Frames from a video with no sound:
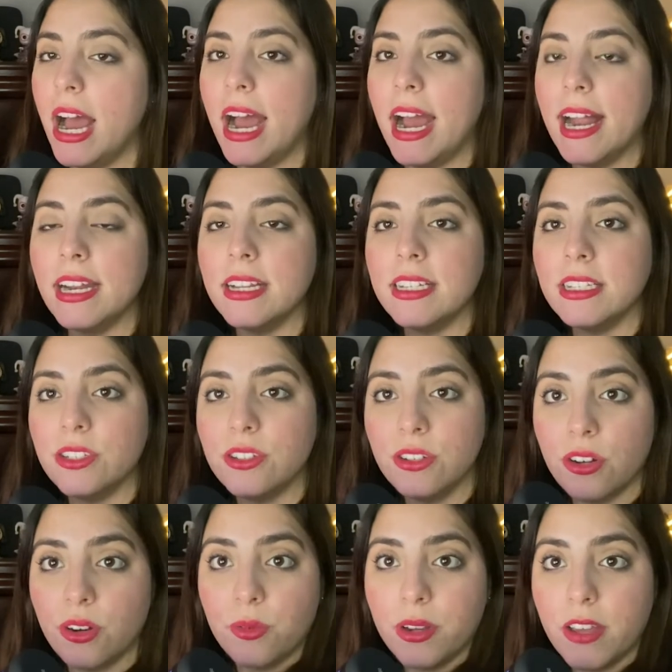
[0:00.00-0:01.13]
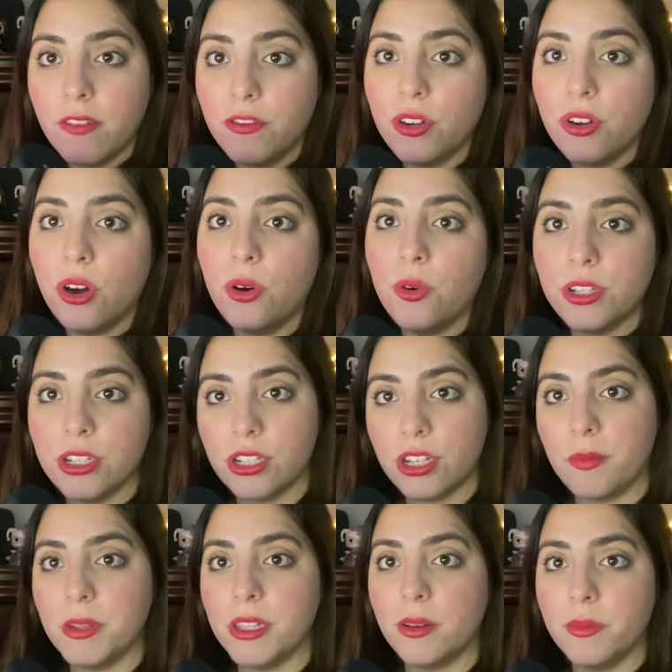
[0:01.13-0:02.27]
And, you know, if you go, just
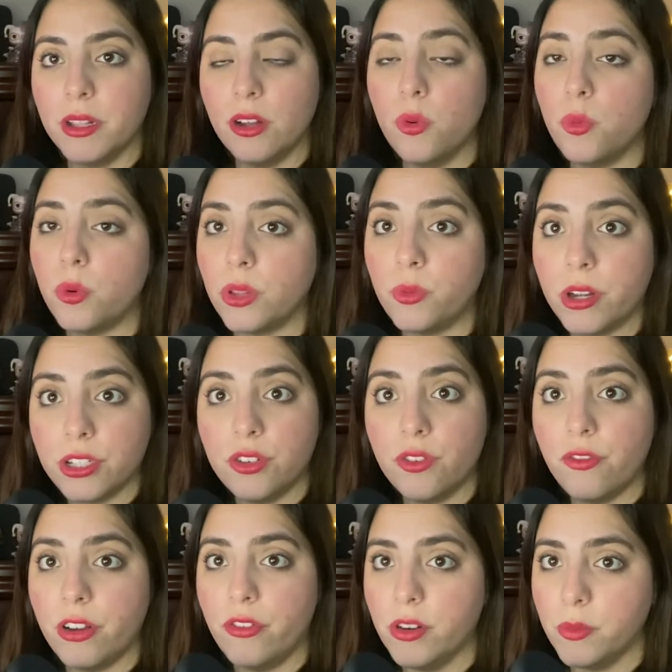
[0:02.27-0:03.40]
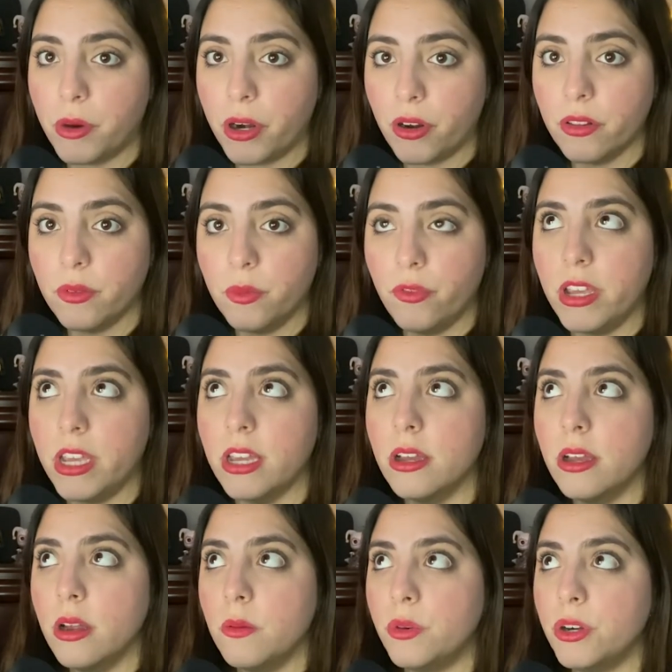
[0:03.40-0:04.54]
comment down below what was your favorite part of the movie.
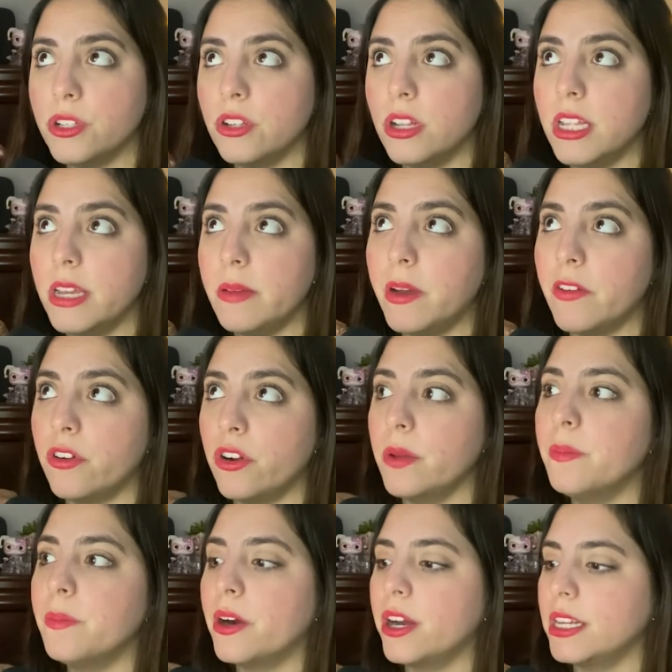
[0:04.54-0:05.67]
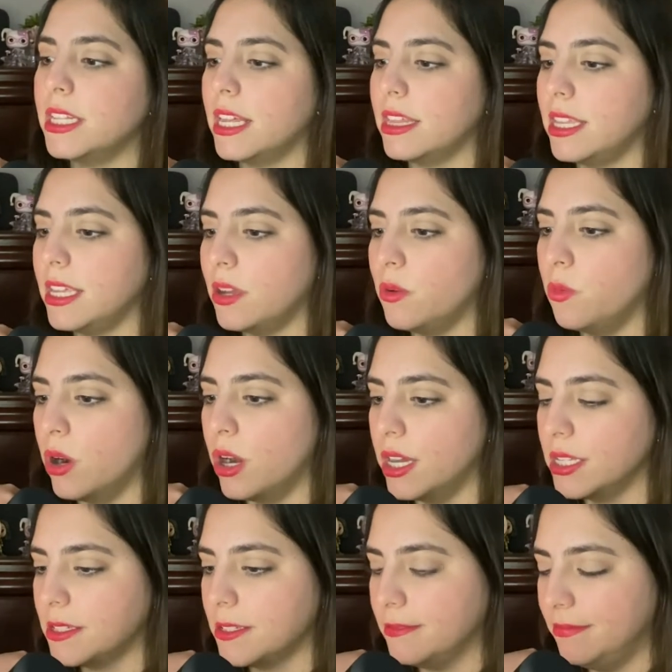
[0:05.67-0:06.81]
Personally, my favorite part, I think it
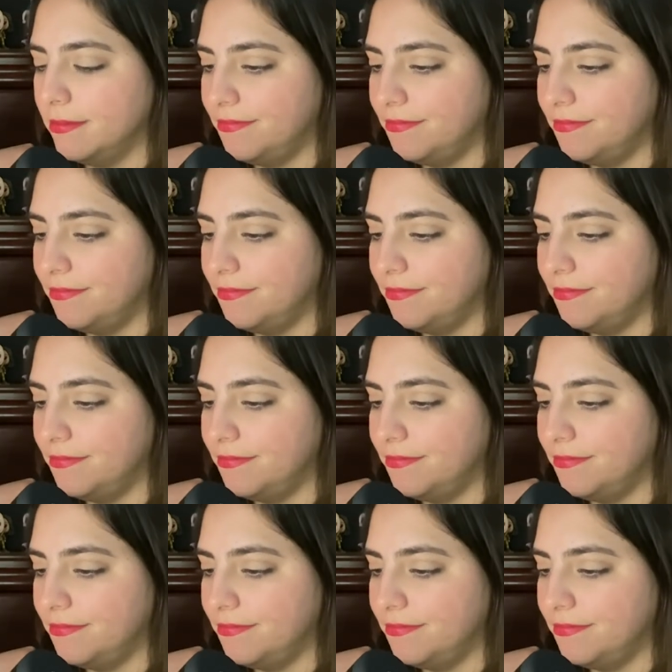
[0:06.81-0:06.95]
was.